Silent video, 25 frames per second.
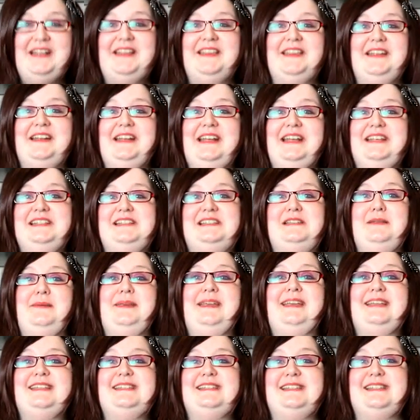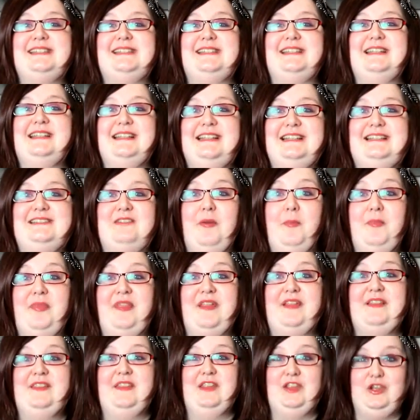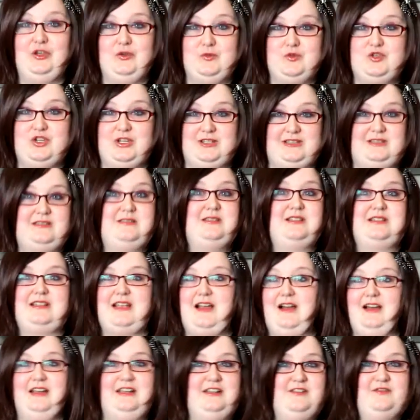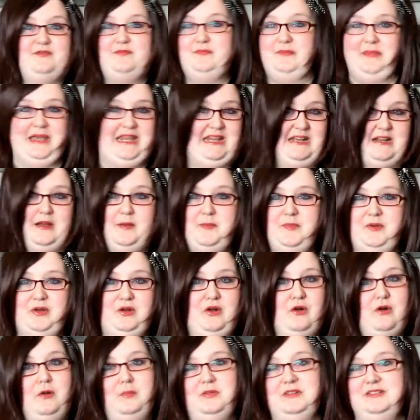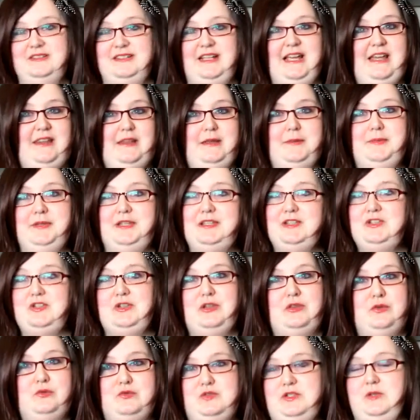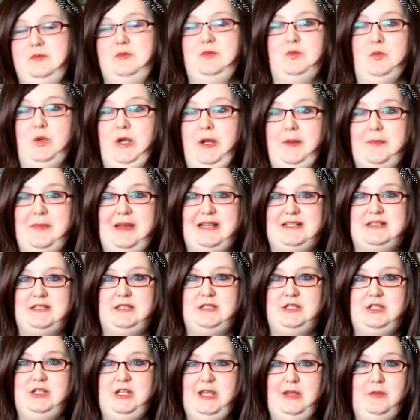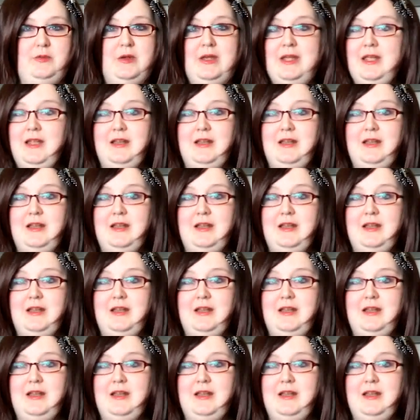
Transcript: than it is to be consistently something that you just kind of made up and cobbled together because you thought it would work better than you.